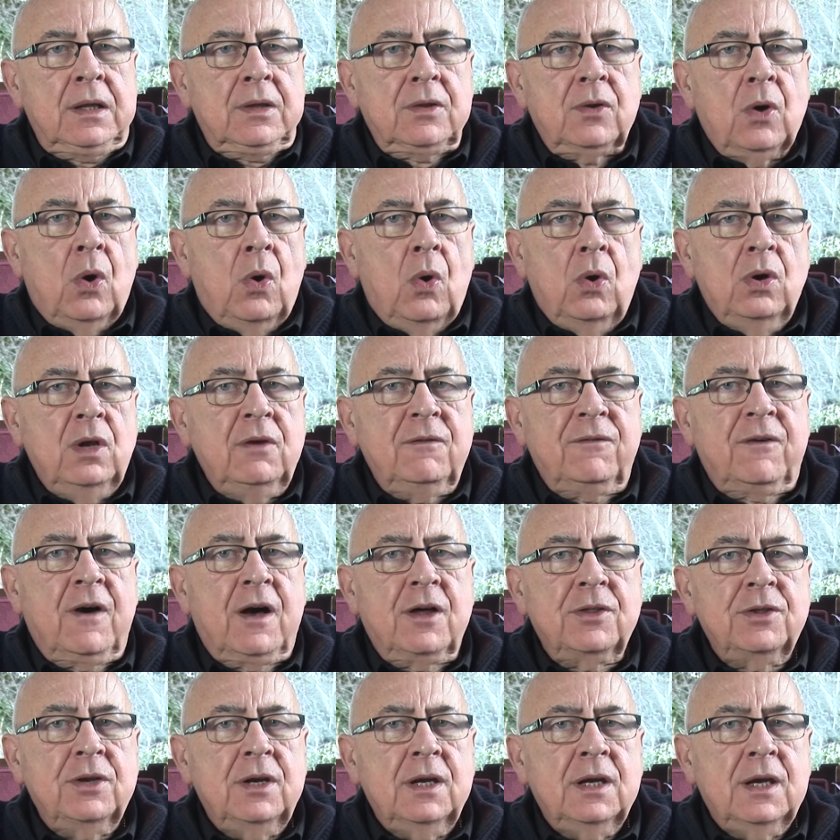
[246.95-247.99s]
The Holy
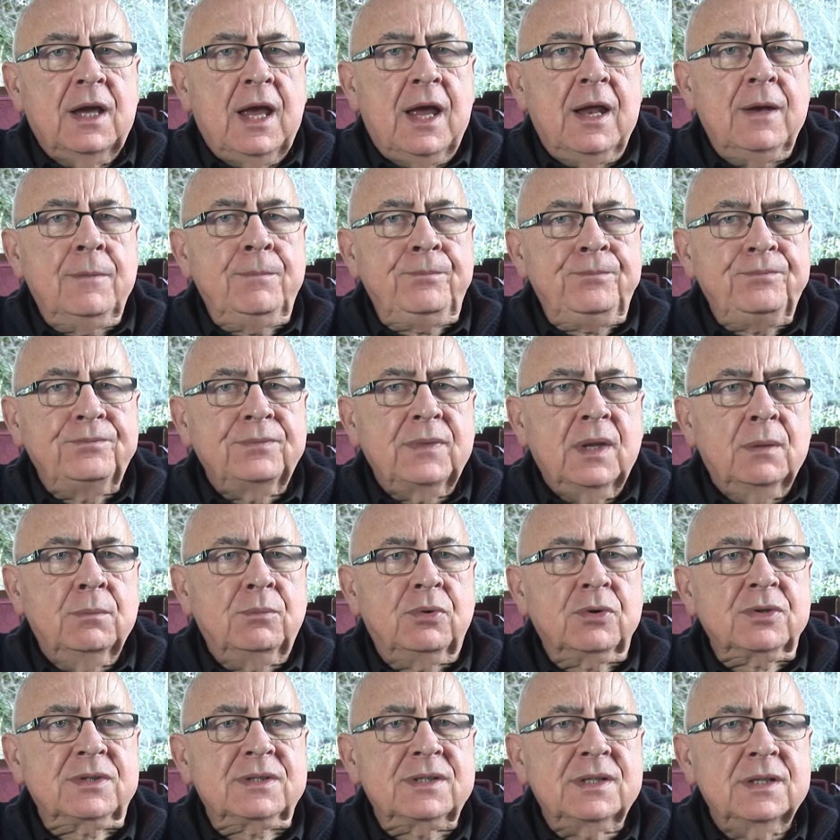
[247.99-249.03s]
Father again
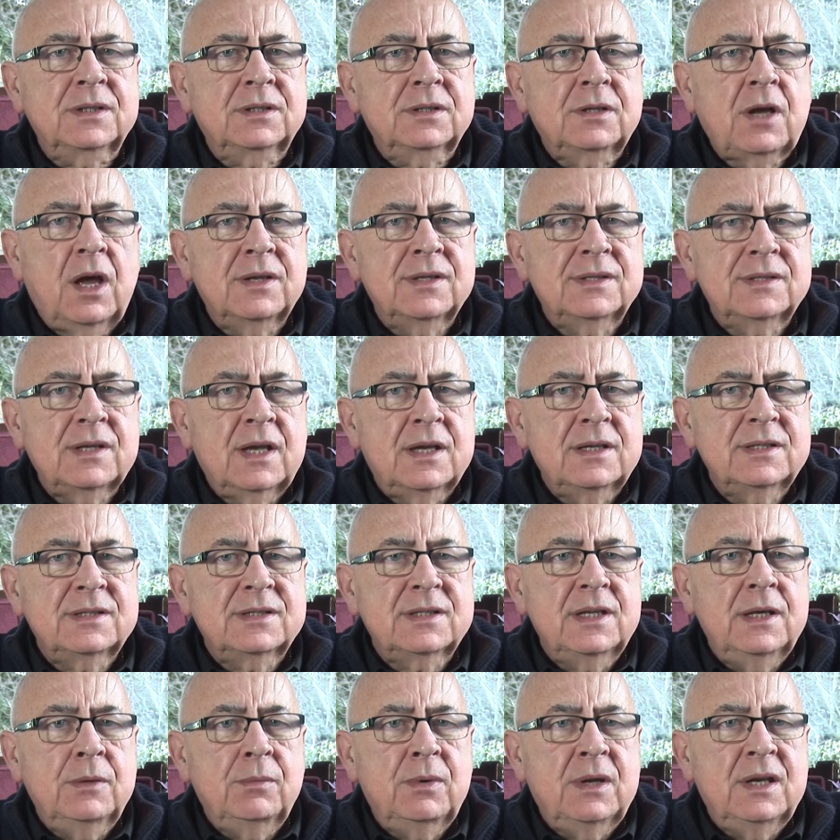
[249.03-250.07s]
puts it
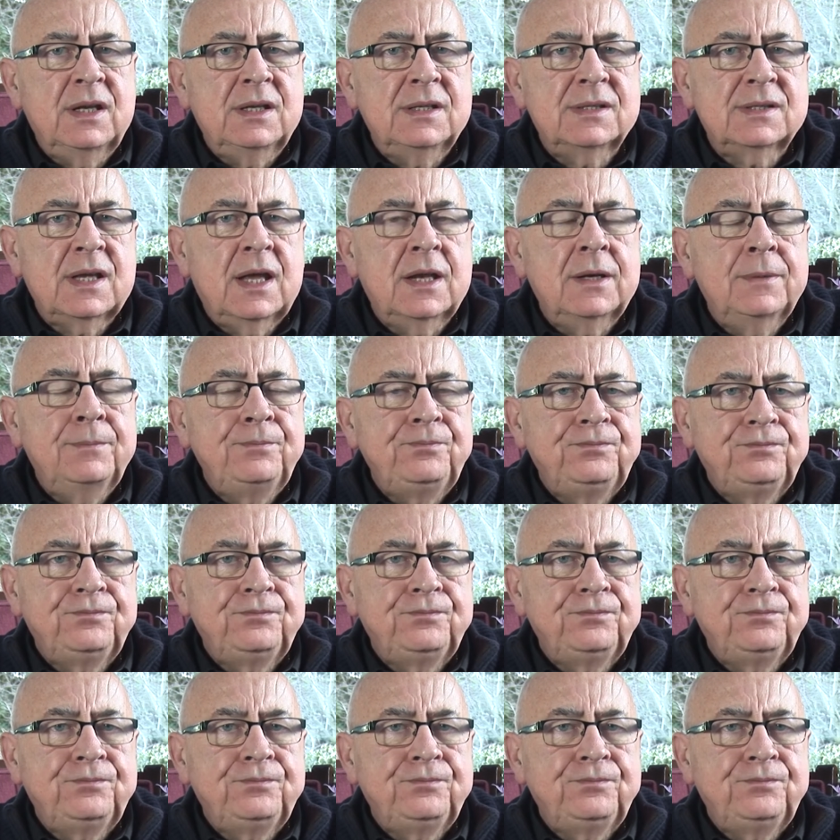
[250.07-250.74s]
concisely when he said,